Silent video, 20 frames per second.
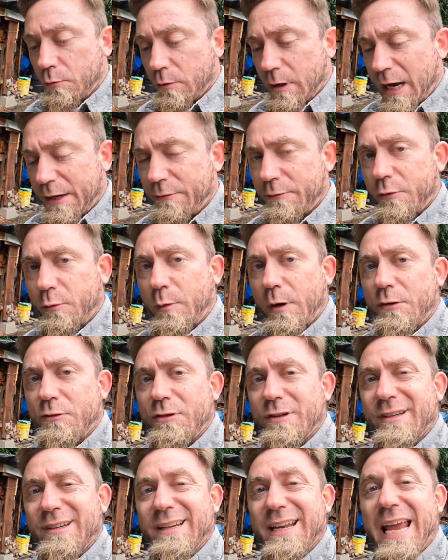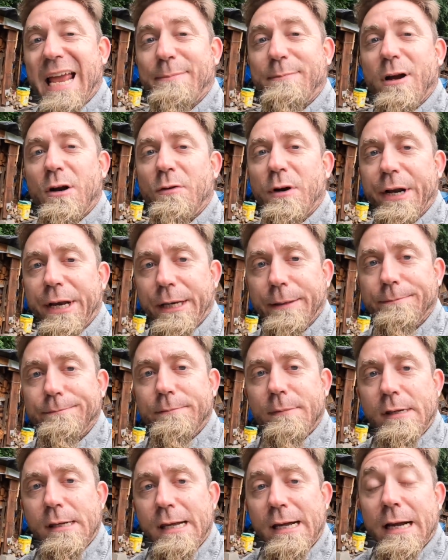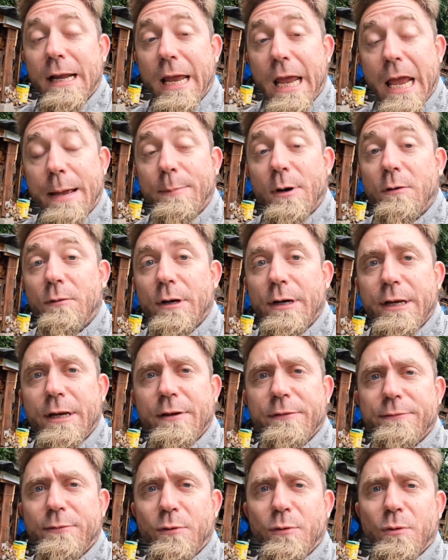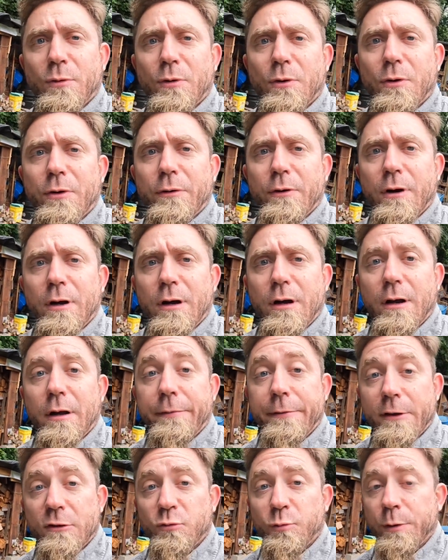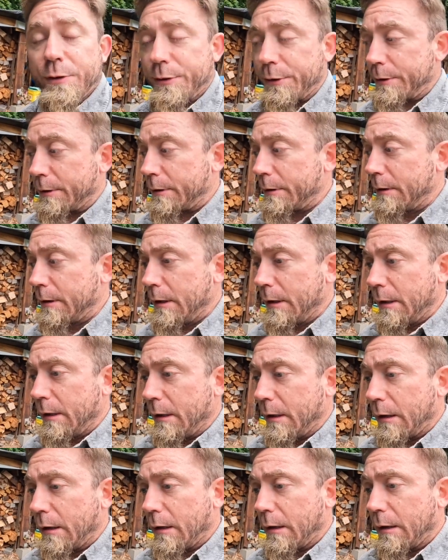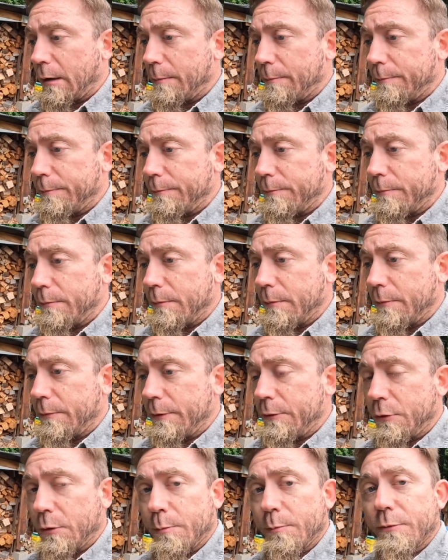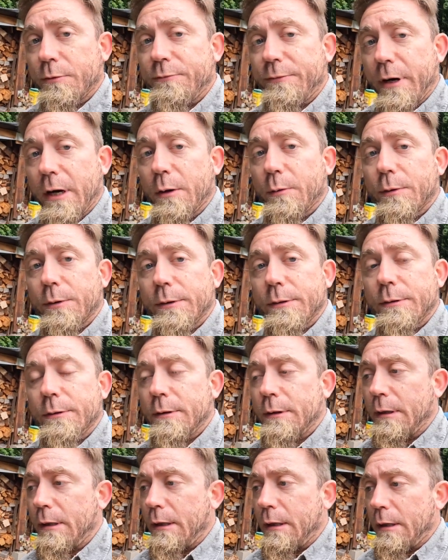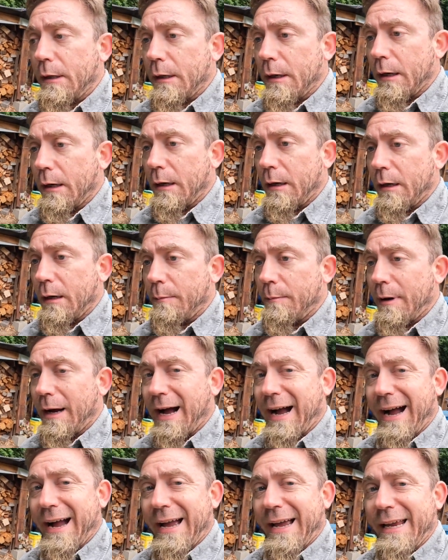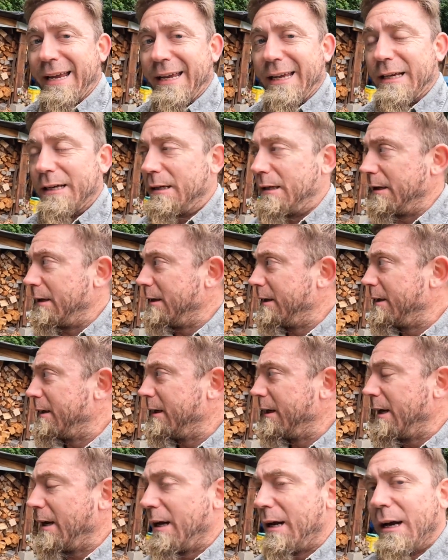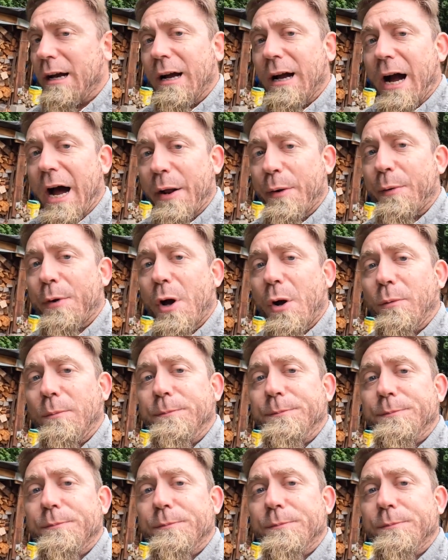answer the question: Am I ready? Am I ready for this winter in terms of firewood? I don't know.